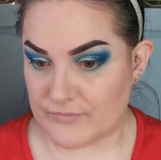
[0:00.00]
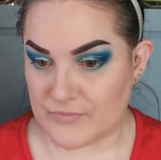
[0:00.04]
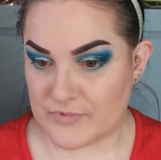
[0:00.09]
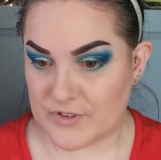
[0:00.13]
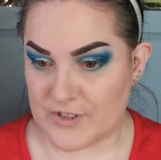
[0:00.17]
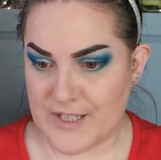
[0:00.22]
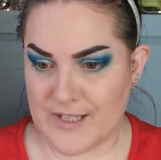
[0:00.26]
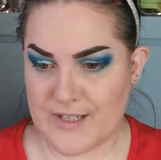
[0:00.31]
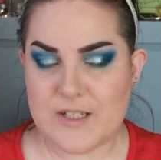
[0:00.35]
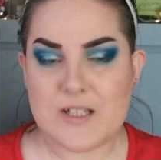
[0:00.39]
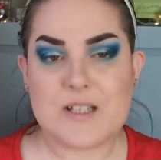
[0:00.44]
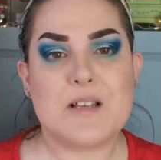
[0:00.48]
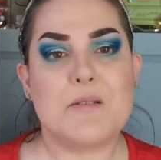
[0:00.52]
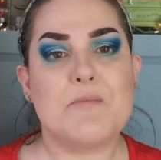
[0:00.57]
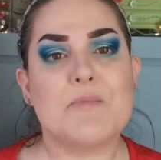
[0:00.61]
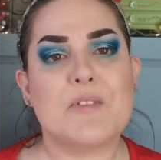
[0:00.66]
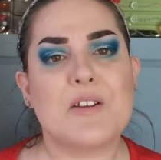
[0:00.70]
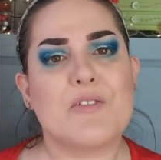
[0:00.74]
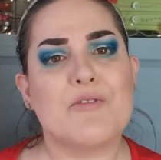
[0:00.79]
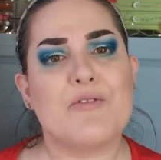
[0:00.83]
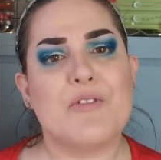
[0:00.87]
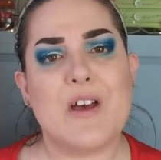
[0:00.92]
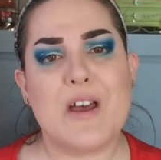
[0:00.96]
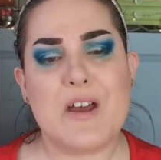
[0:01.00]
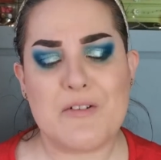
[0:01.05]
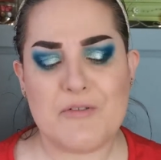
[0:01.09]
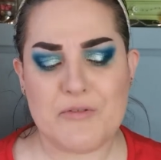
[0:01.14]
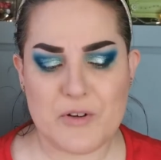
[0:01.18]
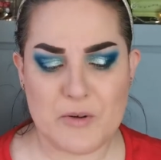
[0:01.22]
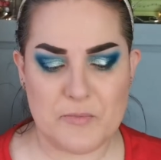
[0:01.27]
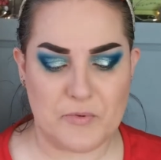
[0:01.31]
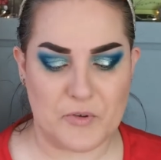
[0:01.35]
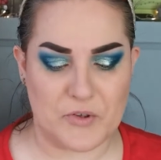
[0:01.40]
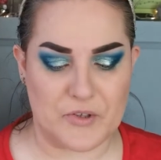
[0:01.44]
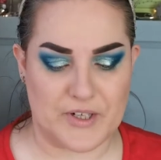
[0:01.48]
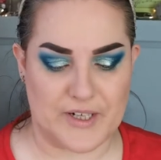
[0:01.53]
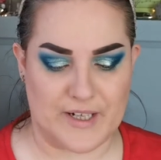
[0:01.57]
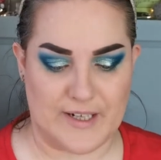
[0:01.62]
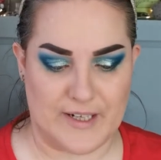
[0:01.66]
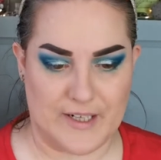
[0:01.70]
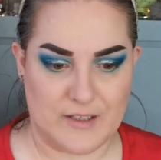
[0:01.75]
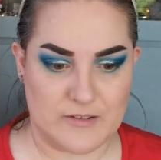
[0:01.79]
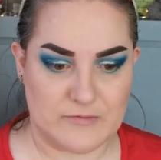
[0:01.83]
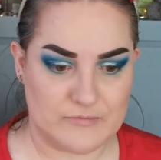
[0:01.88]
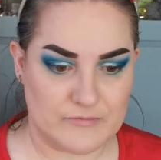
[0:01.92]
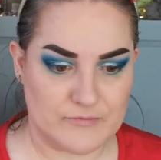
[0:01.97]
So yeah, there's something for
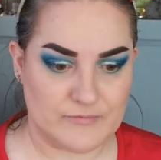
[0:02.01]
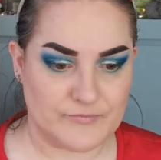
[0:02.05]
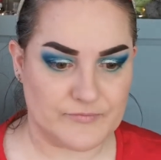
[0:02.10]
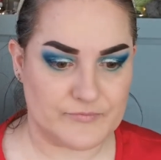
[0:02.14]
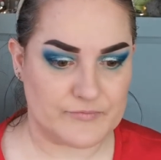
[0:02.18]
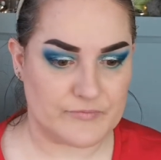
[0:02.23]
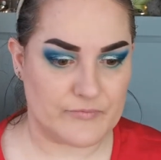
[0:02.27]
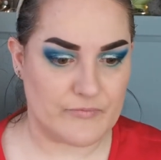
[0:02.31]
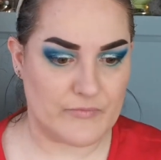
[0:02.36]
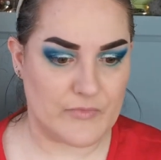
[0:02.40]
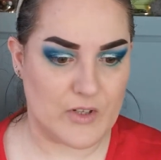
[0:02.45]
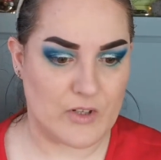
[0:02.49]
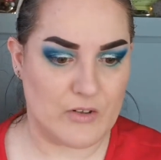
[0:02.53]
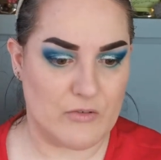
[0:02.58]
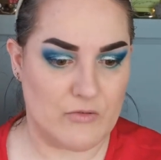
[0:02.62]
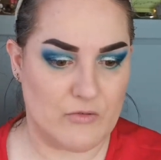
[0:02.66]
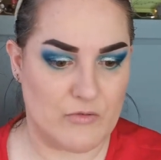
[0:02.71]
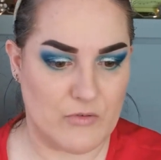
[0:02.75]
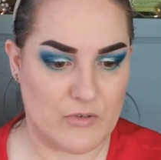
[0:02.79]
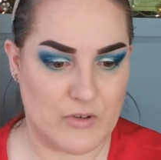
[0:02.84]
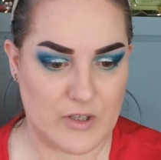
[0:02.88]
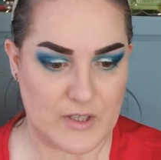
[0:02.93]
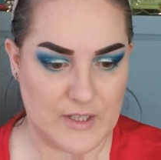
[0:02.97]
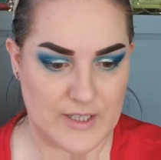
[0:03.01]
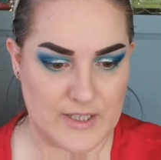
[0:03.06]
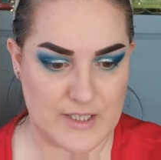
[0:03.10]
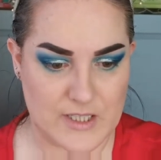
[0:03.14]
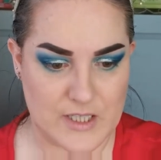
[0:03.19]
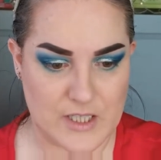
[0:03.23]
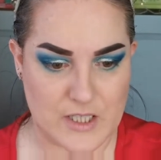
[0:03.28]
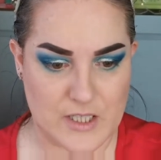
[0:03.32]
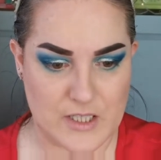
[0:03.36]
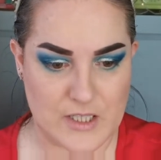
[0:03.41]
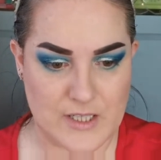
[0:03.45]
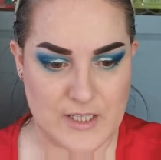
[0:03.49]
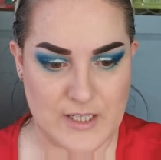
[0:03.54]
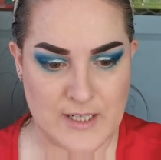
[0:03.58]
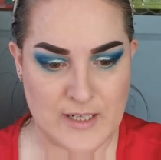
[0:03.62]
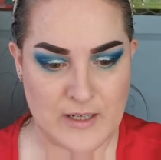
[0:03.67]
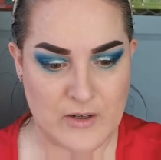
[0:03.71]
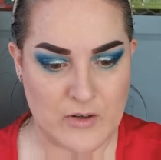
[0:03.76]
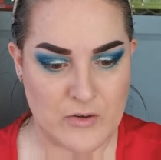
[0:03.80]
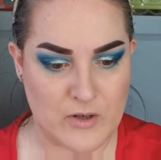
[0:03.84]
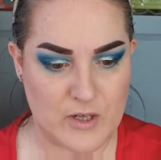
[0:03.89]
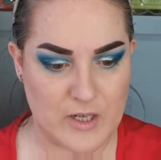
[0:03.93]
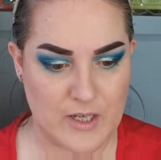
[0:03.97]
everybody. Right,
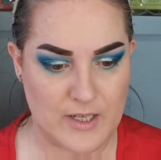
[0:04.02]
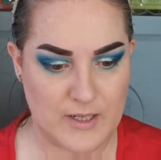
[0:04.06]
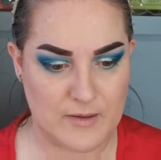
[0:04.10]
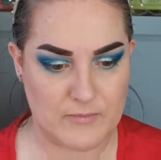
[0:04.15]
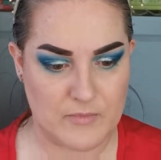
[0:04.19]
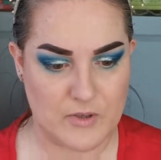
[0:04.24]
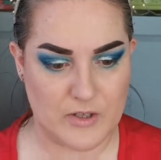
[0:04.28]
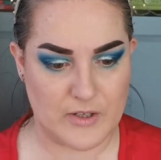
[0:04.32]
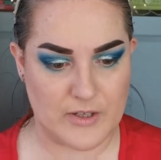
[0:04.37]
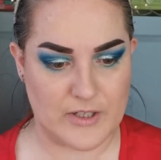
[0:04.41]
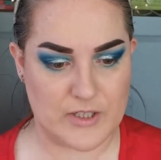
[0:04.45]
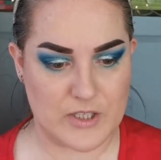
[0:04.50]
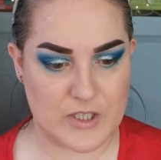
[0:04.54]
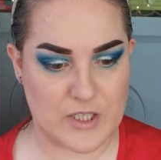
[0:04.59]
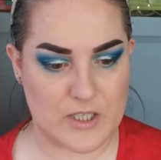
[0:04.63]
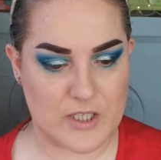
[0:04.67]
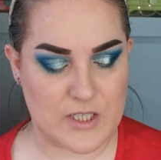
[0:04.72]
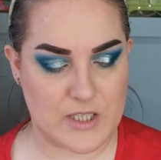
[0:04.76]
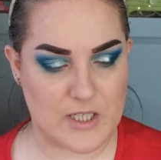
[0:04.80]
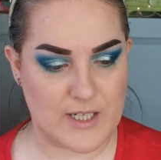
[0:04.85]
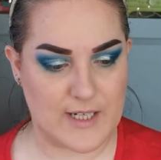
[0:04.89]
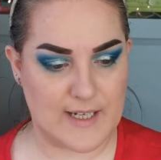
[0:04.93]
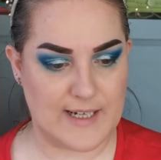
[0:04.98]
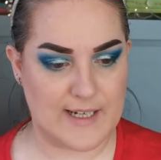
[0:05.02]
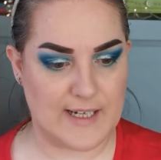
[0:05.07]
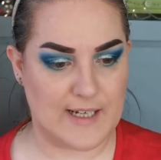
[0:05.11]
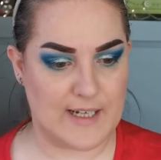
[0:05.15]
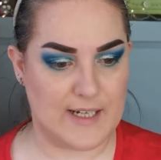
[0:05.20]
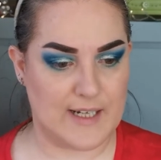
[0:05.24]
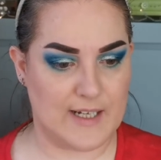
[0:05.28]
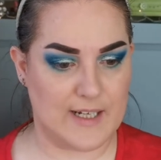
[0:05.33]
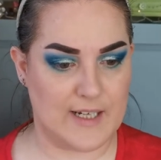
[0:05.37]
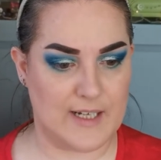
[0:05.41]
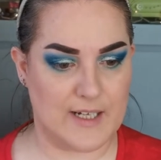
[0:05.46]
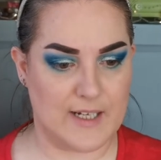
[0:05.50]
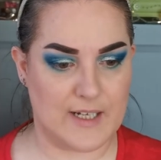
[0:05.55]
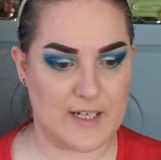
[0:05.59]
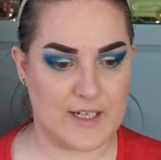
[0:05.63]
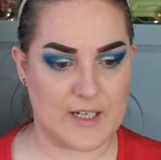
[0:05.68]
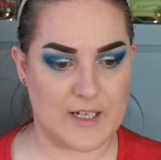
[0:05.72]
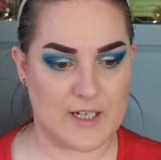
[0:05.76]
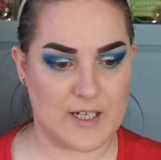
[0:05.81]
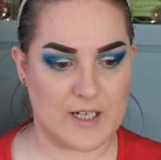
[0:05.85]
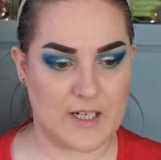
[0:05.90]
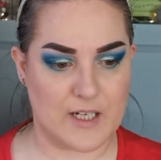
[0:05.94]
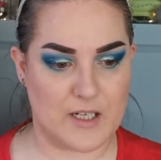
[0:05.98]
now I am going to
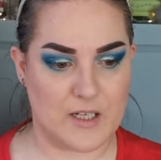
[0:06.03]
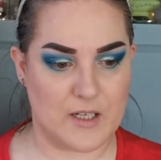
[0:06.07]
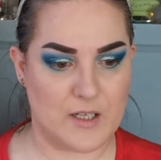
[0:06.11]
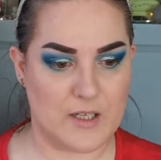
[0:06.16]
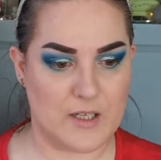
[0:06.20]
take